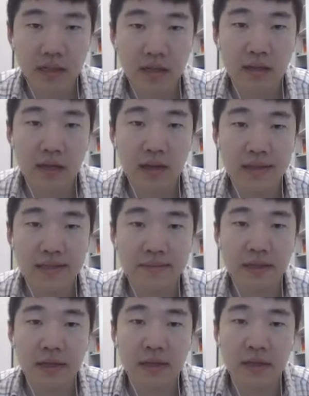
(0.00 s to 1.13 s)
Then
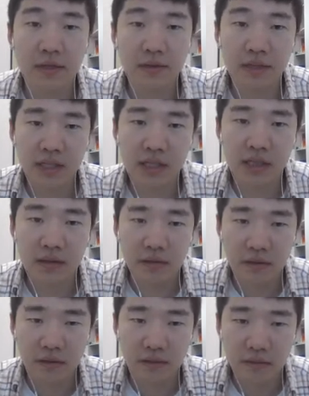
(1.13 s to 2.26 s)
you see
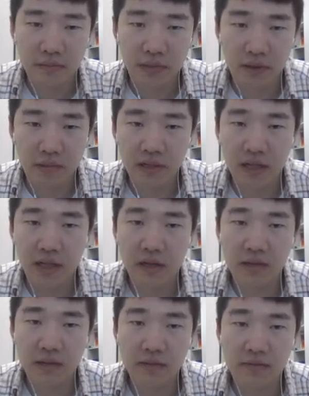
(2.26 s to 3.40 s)
probably here
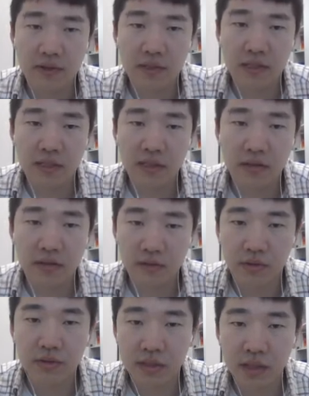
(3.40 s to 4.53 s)
some fringes. Do
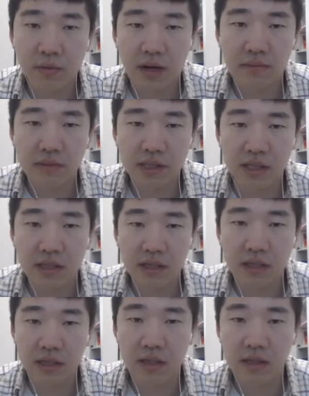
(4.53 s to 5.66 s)
you see what I'm seeing?
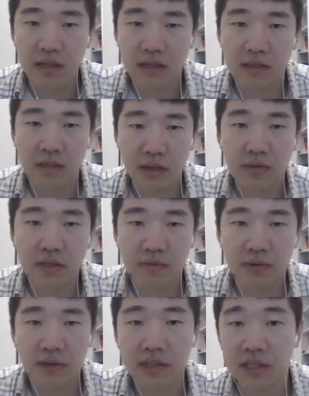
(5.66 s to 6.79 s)
Is there is a
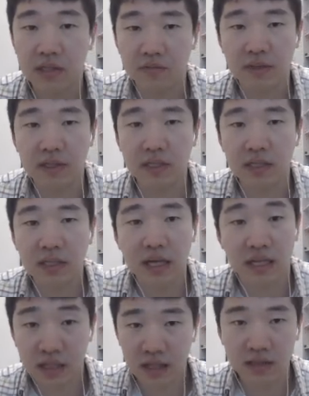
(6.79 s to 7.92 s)
fringes
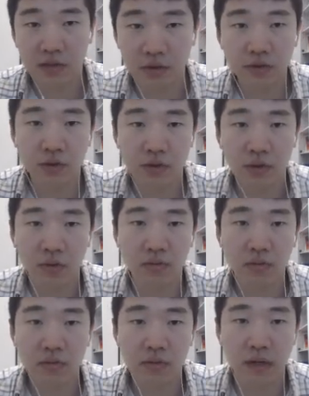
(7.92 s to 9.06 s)
as you show
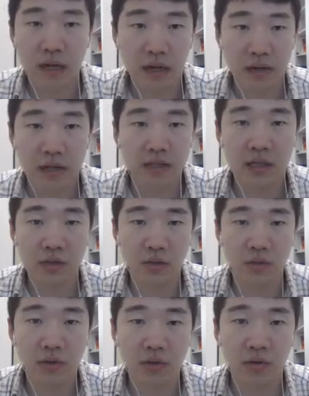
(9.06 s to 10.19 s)
as I
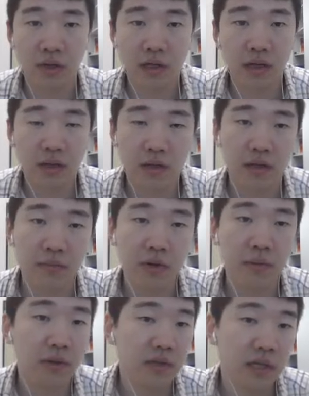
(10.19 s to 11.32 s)
showed you in the
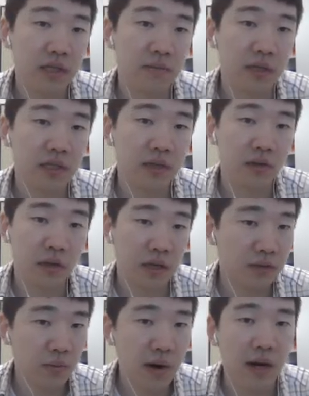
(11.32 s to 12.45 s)
previous animation
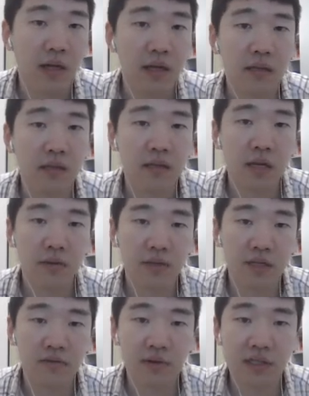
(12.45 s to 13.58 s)
as well. There is a
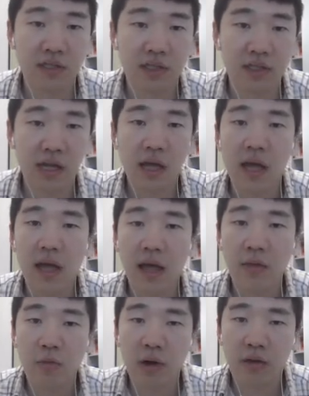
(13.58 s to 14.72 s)
fringes,
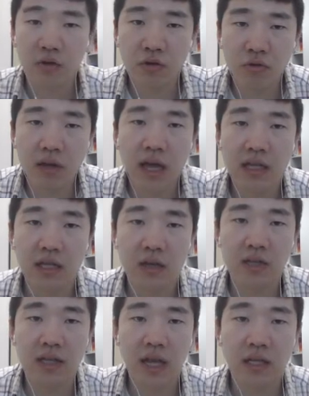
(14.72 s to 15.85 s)
and what you get in the
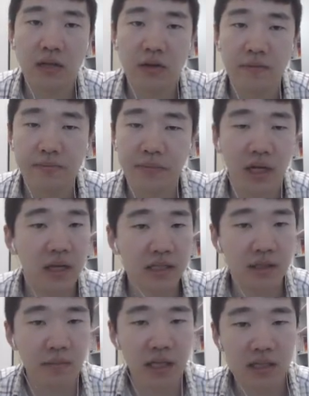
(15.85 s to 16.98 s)
detector. Let's
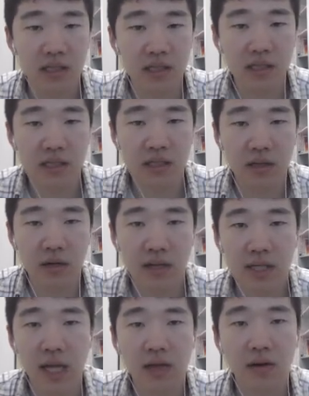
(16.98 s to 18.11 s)
imagine this the
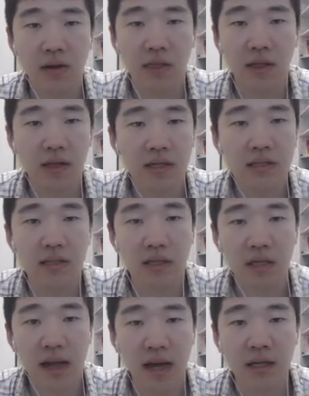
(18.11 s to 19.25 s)
rectangular thing is a
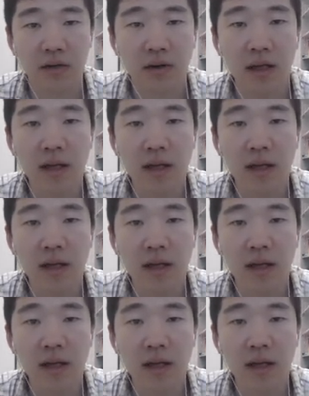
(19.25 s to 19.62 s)
detector.